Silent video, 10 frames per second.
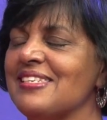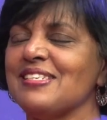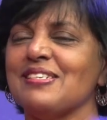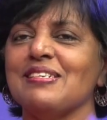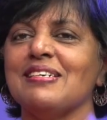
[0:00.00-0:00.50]

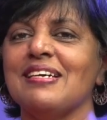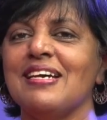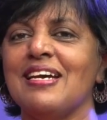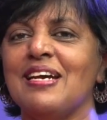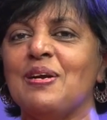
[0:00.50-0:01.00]
Sure.
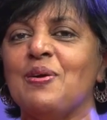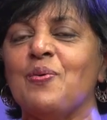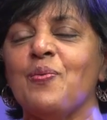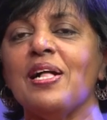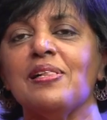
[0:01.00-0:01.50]

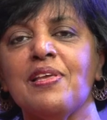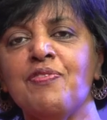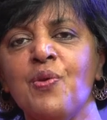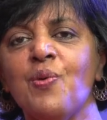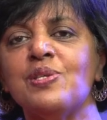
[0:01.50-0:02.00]
Well,
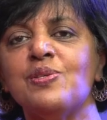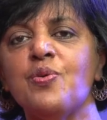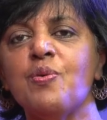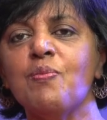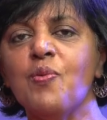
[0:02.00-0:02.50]
if you want to
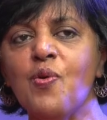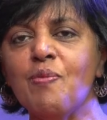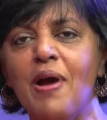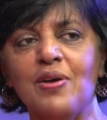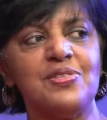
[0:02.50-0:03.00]
know more
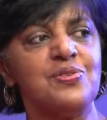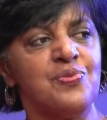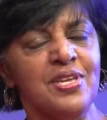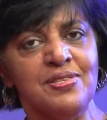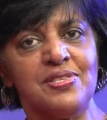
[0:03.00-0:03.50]
about this
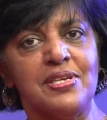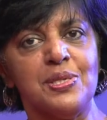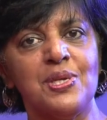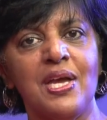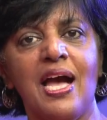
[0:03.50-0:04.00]

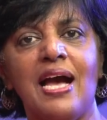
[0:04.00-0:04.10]
research,